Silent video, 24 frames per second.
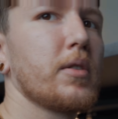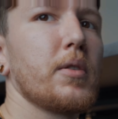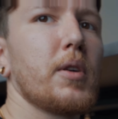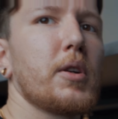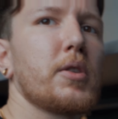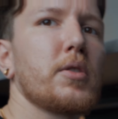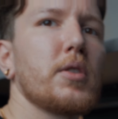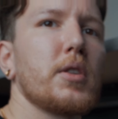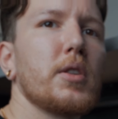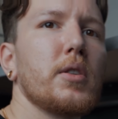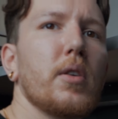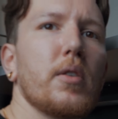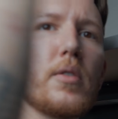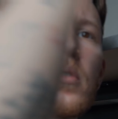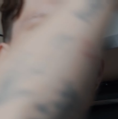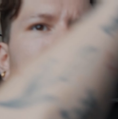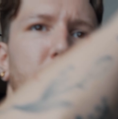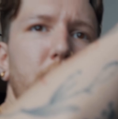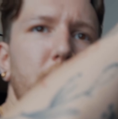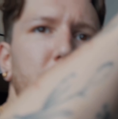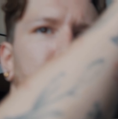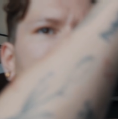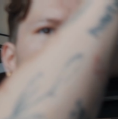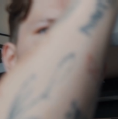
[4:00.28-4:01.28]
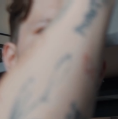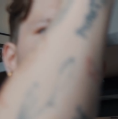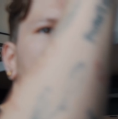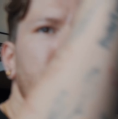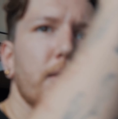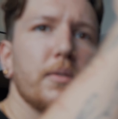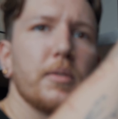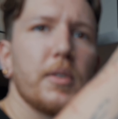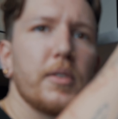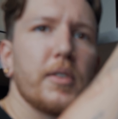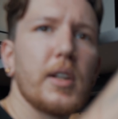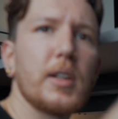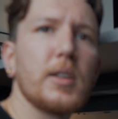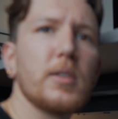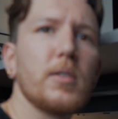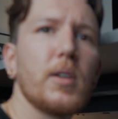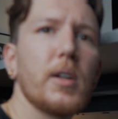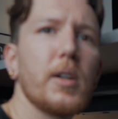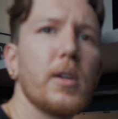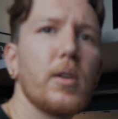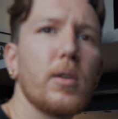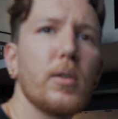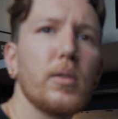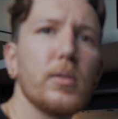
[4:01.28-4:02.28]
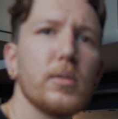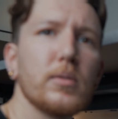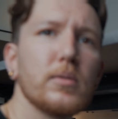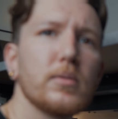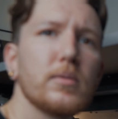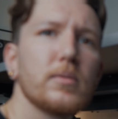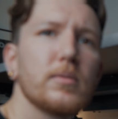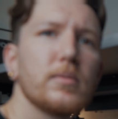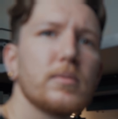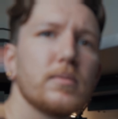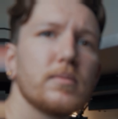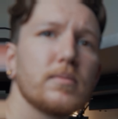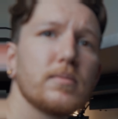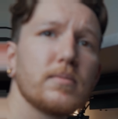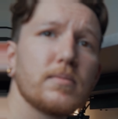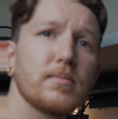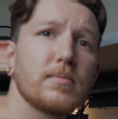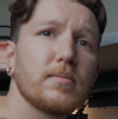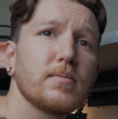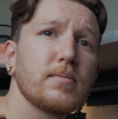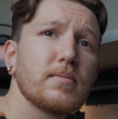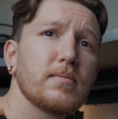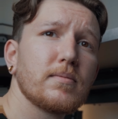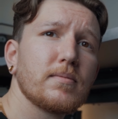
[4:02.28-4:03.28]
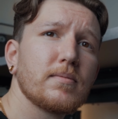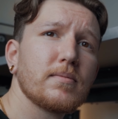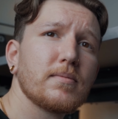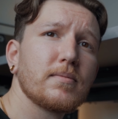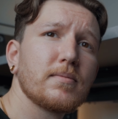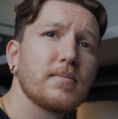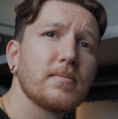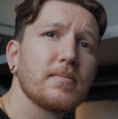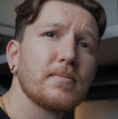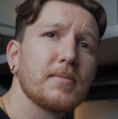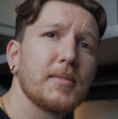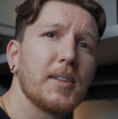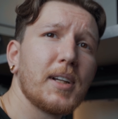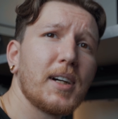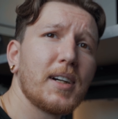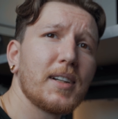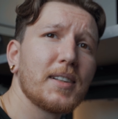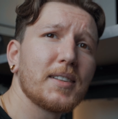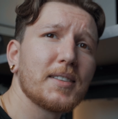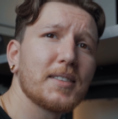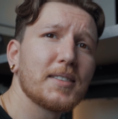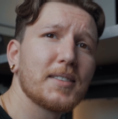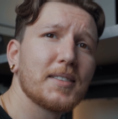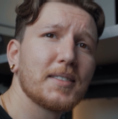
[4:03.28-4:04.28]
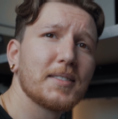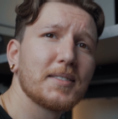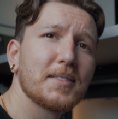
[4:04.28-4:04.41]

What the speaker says: you actually don't see it from this angle at all. Nice.